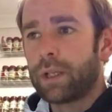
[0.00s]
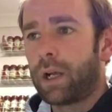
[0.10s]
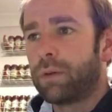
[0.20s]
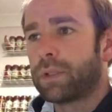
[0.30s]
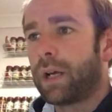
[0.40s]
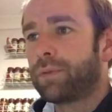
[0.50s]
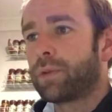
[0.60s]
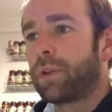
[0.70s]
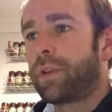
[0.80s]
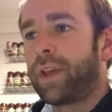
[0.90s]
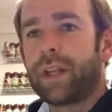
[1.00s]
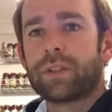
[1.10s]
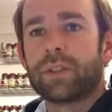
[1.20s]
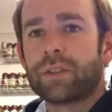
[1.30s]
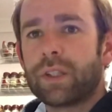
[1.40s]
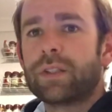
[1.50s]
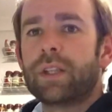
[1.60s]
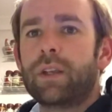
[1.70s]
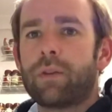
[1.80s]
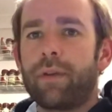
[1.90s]
I was after
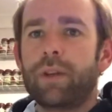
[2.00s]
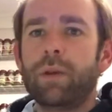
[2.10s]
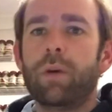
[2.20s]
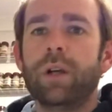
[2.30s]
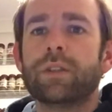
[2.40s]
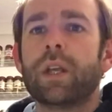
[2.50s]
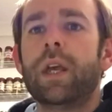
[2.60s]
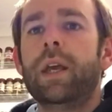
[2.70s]
1,060 gravity-wise,